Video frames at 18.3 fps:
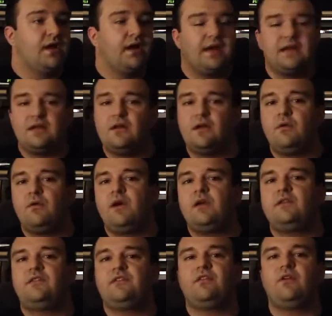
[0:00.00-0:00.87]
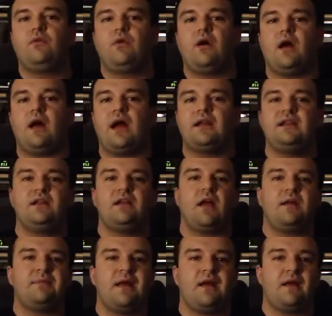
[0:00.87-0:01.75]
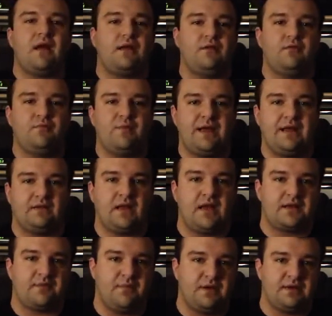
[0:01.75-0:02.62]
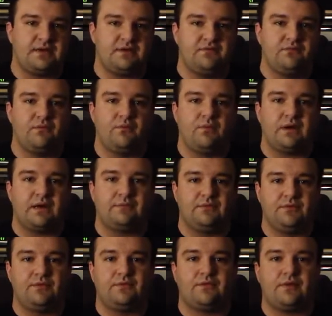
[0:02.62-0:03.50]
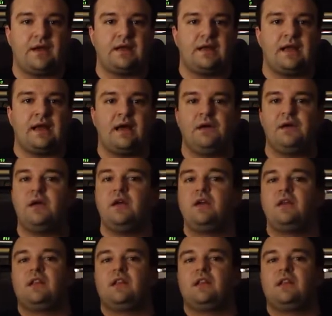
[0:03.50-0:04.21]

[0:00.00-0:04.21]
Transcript: And you know what? So what? I don't make a lot of money doing what I'm doing right now.